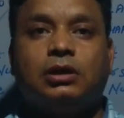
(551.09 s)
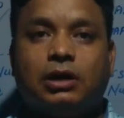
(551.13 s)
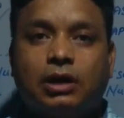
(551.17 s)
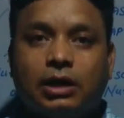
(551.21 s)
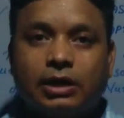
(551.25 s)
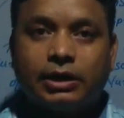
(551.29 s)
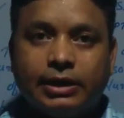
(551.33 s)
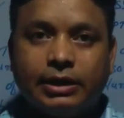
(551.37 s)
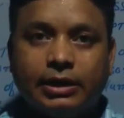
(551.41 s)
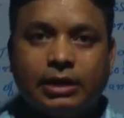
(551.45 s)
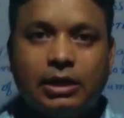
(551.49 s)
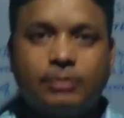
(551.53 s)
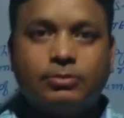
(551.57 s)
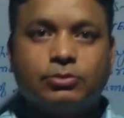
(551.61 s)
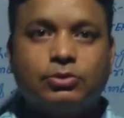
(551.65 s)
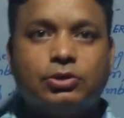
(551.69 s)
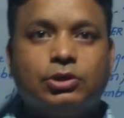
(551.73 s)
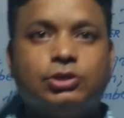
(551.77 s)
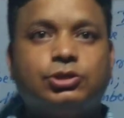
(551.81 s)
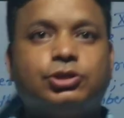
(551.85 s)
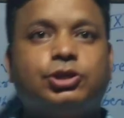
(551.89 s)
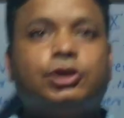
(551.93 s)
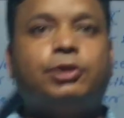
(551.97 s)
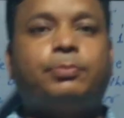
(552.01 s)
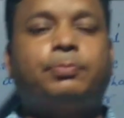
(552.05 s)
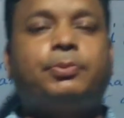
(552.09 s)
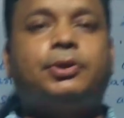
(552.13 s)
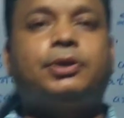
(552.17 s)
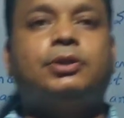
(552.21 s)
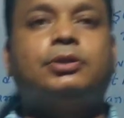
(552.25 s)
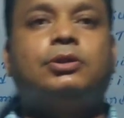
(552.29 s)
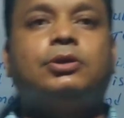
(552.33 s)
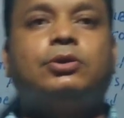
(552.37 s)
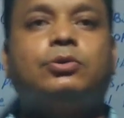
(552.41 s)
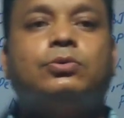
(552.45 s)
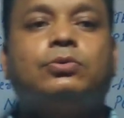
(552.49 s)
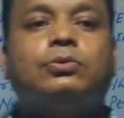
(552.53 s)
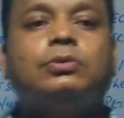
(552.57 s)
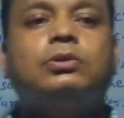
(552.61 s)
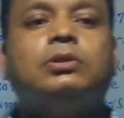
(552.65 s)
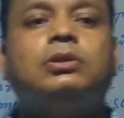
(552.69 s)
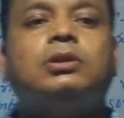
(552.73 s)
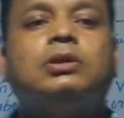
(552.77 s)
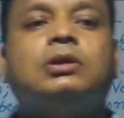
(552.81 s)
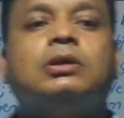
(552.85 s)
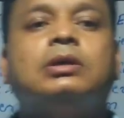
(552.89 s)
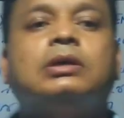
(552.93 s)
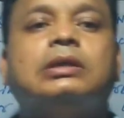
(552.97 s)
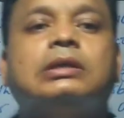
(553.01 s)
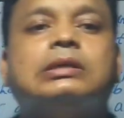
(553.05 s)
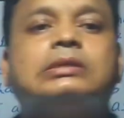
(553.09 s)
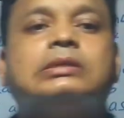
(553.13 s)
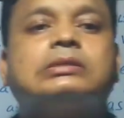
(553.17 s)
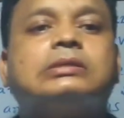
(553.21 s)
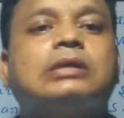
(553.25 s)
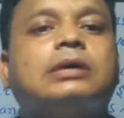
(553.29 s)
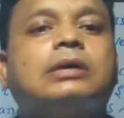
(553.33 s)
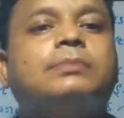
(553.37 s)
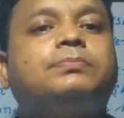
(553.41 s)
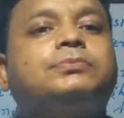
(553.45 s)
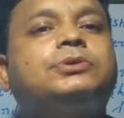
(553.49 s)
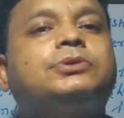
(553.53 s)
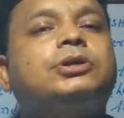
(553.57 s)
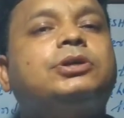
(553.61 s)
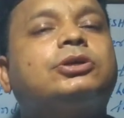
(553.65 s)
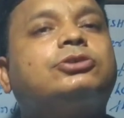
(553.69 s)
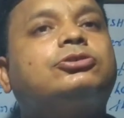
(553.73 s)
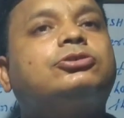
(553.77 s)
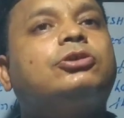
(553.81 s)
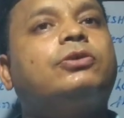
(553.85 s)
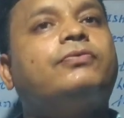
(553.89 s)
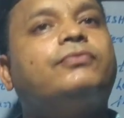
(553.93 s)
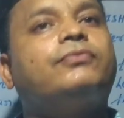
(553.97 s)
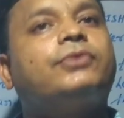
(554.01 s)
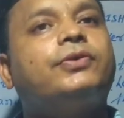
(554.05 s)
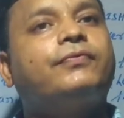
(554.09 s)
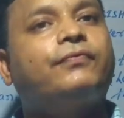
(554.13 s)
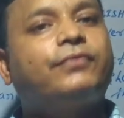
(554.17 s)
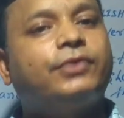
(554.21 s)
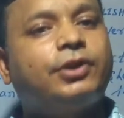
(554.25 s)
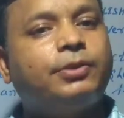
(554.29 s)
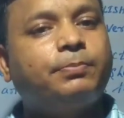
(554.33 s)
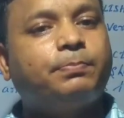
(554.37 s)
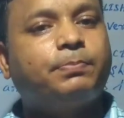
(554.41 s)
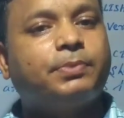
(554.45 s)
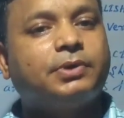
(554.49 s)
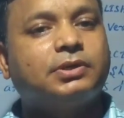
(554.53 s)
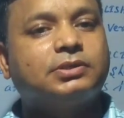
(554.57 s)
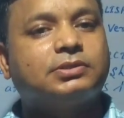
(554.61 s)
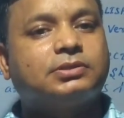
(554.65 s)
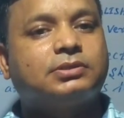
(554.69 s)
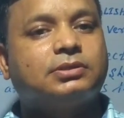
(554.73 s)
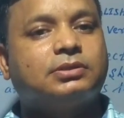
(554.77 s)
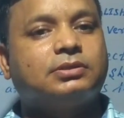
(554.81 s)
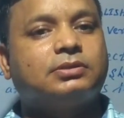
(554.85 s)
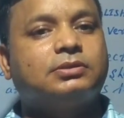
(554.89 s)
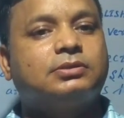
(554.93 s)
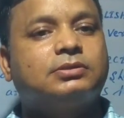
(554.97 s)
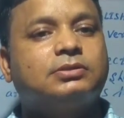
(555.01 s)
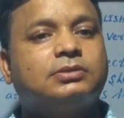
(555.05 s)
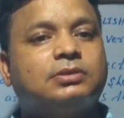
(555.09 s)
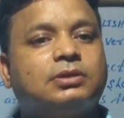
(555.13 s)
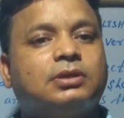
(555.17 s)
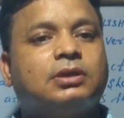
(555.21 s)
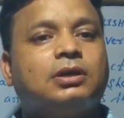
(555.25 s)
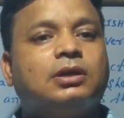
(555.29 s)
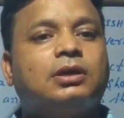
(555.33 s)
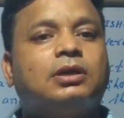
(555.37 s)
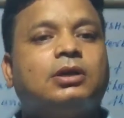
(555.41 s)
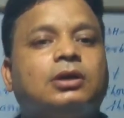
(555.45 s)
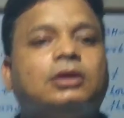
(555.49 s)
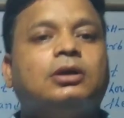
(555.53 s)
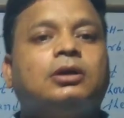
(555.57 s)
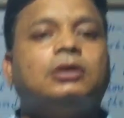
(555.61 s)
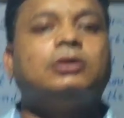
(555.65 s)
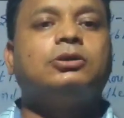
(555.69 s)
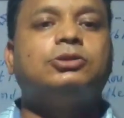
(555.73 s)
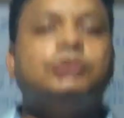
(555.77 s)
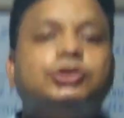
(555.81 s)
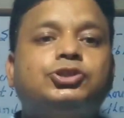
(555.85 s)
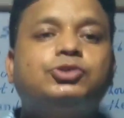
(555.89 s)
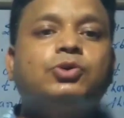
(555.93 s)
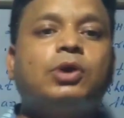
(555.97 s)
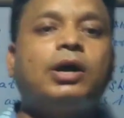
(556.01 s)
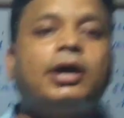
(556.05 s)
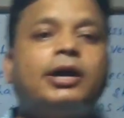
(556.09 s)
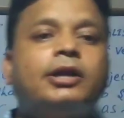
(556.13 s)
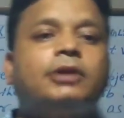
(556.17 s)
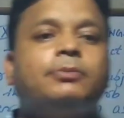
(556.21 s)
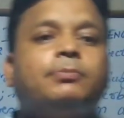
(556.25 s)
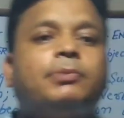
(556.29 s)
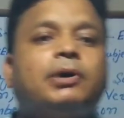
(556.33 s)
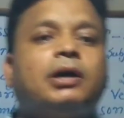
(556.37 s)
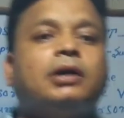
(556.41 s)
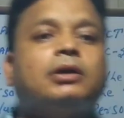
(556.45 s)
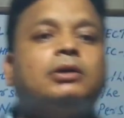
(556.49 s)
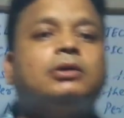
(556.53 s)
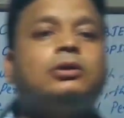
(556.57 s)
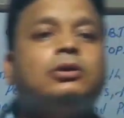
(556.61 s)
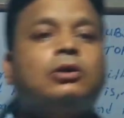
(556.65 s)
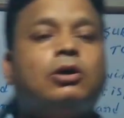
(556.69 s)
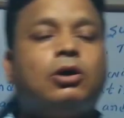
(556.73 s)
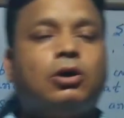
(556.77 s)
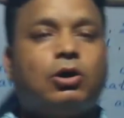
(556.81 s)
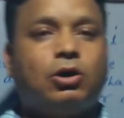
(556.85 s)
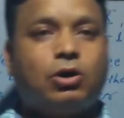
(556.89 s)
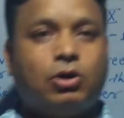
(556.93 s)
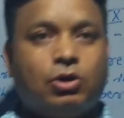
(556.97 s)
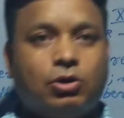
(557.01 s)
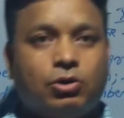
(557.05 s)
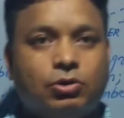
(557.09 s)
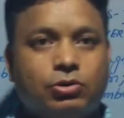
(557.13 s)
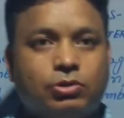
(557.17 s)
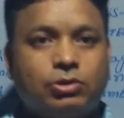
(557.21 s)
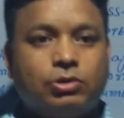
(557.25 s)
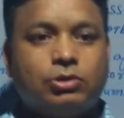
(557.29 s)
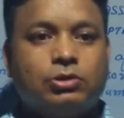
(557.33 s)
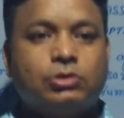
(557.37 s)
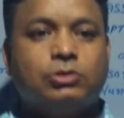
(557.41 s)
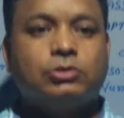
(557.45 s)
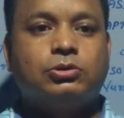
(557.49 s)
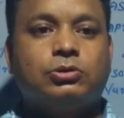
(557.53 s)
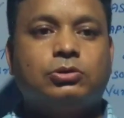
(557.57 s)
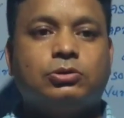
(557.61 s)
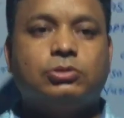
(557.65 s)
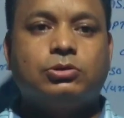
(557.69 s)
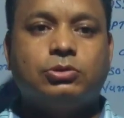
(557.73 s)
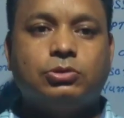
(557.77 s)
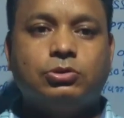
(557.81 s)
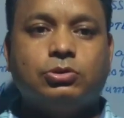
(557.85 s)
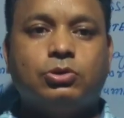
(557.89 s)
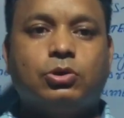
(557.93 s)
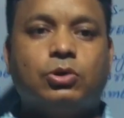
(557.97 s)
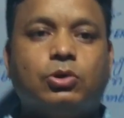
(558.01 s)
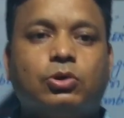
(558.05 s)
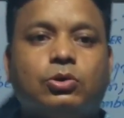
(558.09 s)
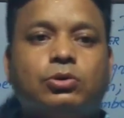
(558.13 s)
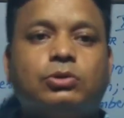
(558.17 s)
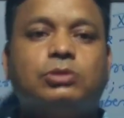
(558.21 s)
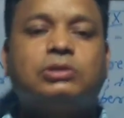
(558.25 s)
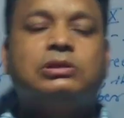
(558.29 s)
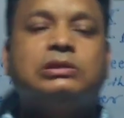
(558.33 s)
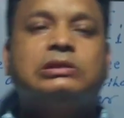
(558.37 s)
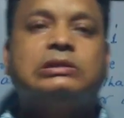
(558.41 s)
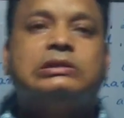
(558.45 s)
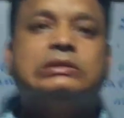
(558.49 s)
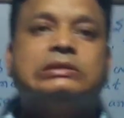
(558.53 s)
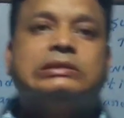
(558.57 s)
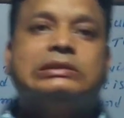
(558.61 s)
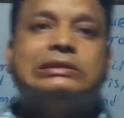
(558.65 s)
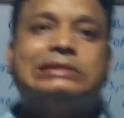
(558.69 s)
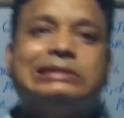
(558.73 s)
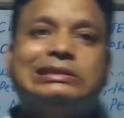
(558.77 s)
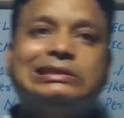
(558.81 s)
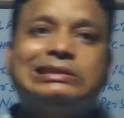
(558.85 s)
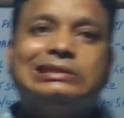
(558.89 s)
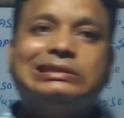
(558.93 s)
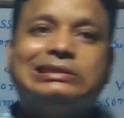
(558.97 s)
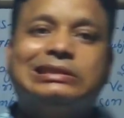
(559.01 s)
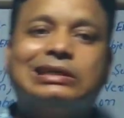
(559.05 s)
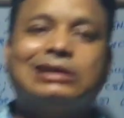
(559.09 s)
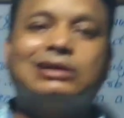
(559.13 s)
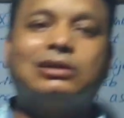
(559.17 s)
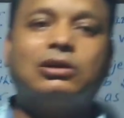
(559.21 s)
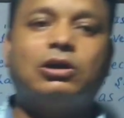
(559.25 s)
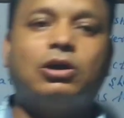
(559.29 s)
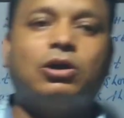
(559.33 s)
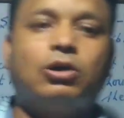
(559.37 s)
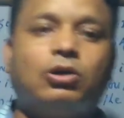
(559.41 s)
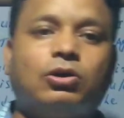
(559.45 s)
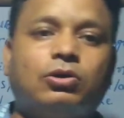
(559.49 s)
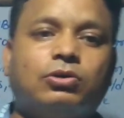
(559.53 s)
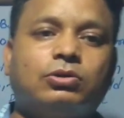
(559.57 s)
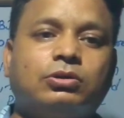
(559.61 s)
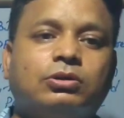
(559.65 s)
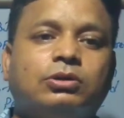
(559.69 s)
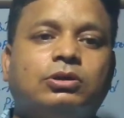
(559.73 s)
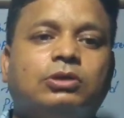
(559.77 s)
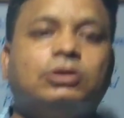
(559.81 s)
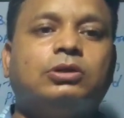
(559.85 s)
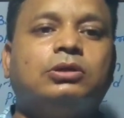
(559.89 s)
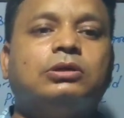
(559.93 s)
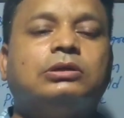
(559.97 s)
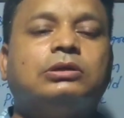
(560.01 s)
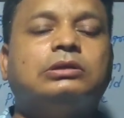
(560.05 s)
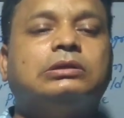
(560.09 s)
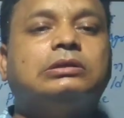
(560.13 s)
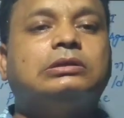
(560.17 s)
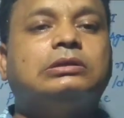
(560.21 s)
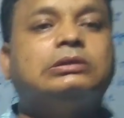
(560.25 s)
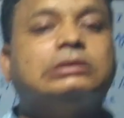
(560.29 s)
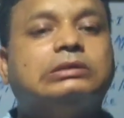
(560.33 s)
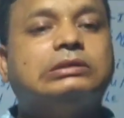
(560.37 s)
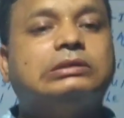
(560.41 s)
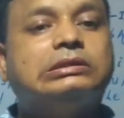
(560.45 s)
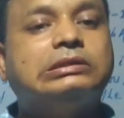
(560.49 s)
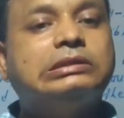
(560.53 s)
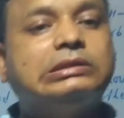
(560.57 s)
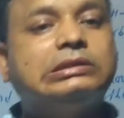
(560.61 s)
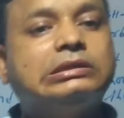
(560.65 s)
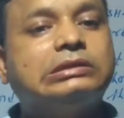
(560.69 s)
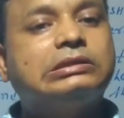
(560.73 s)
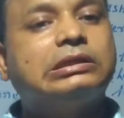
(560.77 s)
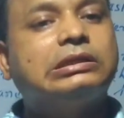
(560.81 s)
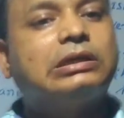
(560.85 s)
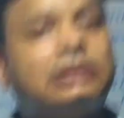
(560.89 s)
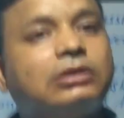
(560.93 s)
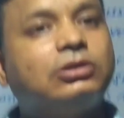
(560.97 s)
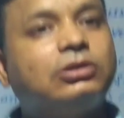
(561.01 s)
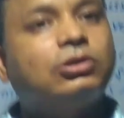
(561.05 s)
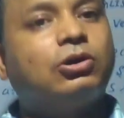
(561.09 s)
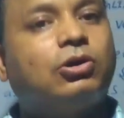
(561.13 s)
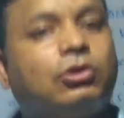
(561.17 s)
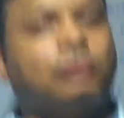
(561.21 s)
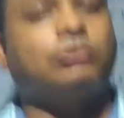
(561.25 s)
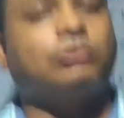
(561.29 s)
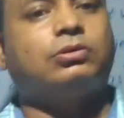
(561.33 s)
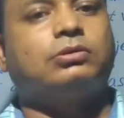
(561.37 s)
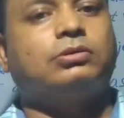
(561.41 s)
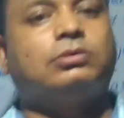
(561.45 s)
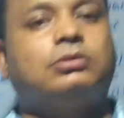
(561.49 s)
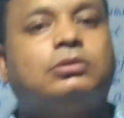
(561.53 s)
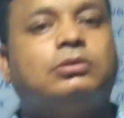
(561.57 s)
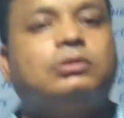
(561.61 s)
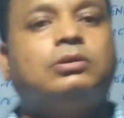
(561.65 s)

Again I am going to repeat the rule. Subject of different persons joined by or, nor, either or, neither nor.